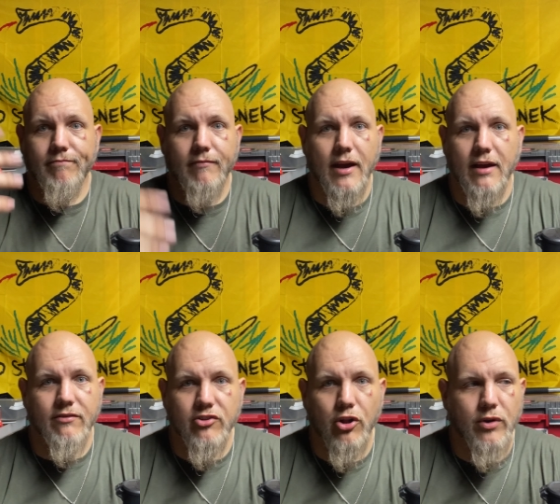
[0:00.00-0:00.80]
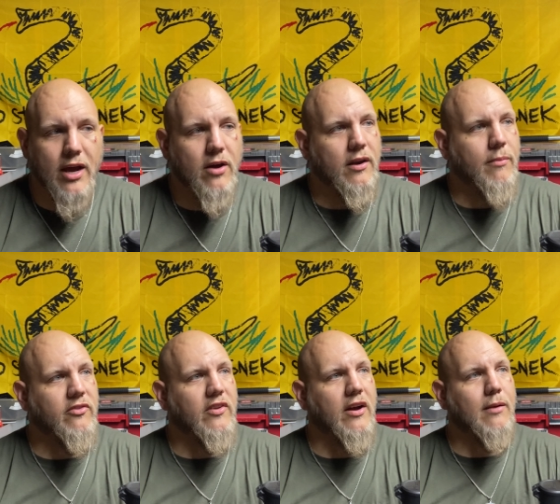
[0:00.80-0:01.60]
I have slowed down and I'm
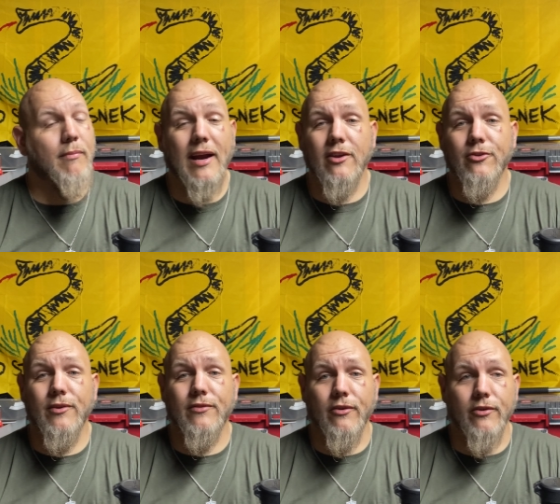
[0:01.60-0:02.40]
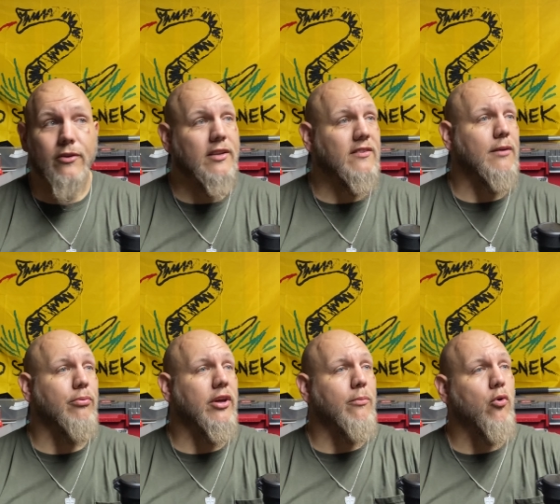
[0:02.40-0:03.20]
just now getting back into it. So you'll get to see
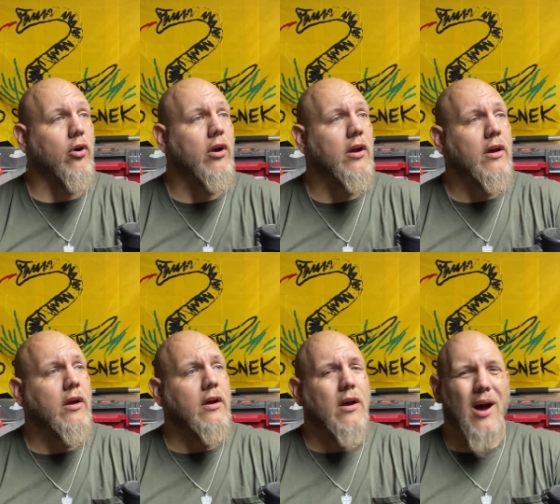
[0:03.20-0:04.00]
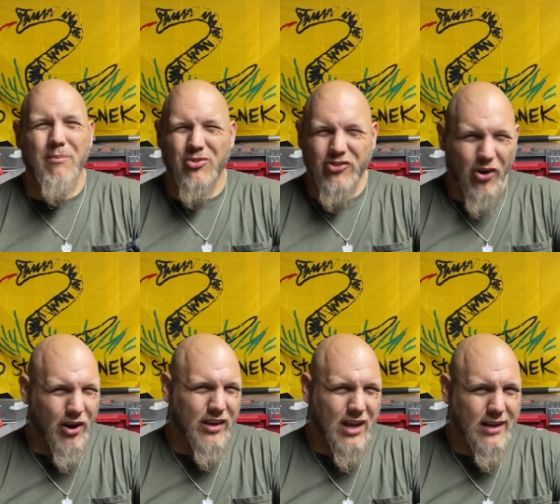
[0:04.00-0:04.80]
plenty more. I'm sorry
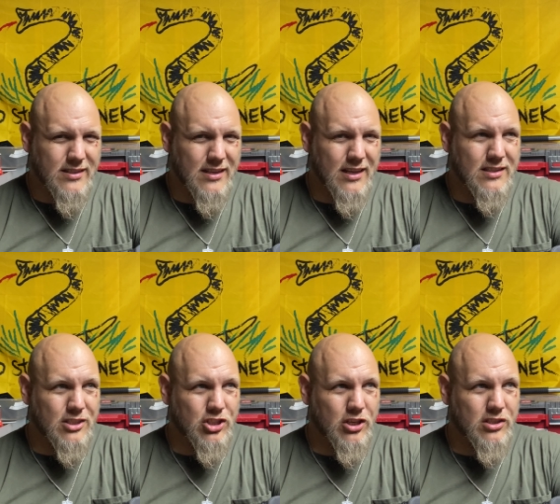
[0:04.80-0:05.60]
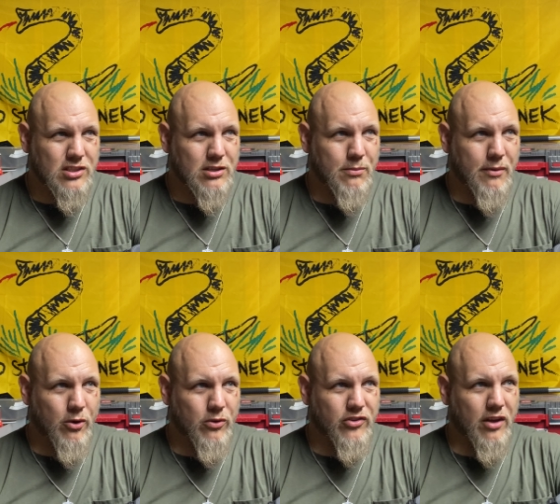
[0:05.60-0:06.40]
the content isn't as good as some of my
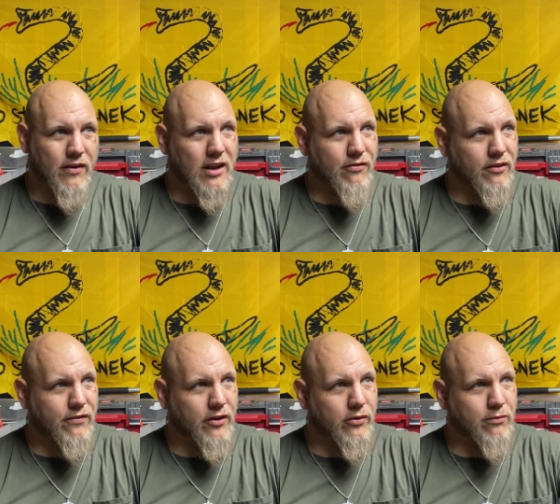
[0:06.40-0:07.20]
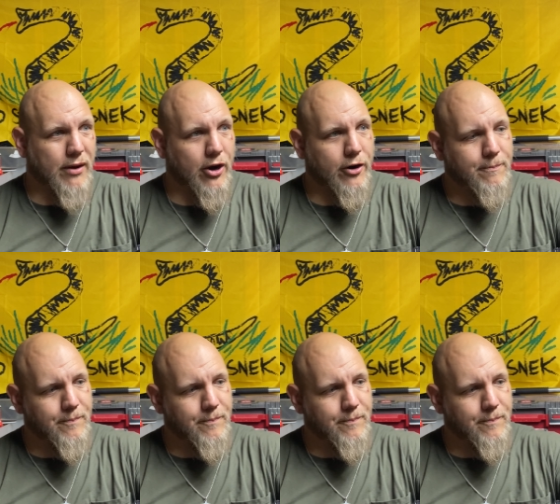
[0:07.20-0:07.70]
old stuff. I definitely feel it was better.